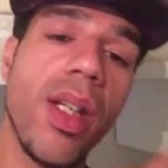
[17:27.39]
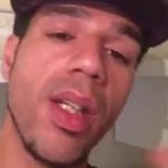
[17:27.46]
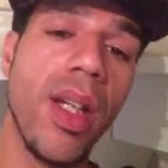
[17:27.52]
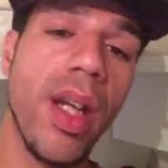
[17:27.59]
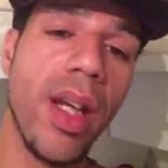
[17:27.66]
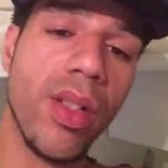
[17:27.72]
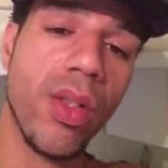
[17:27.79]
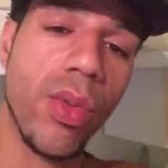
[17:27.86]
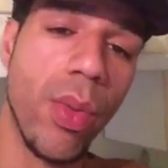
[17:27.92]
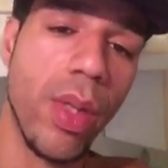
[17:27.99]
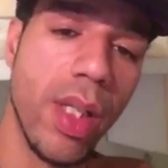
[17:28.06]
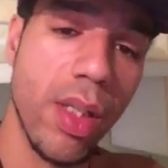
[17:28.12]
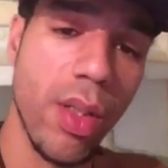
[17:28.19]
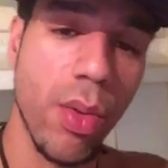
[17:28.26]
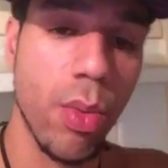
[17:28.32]
Next
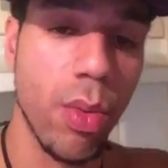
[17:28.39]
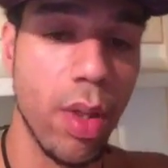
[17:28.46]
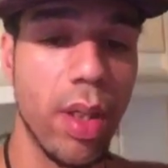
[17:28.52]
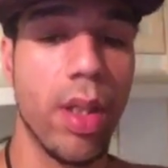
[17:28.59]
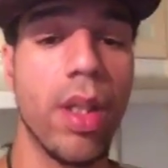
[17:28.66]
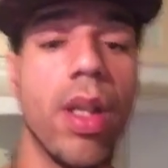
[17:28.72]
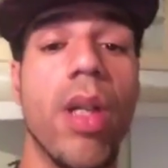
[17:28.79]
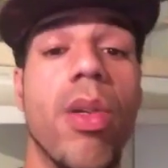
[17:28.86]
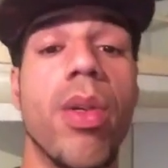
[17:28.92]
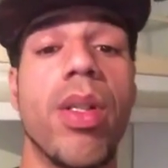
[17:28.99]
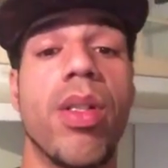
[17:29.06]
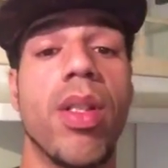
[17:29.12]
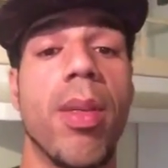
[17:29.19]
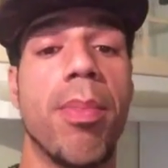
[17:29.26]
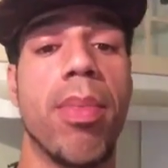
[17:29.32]
week, we're going to go into the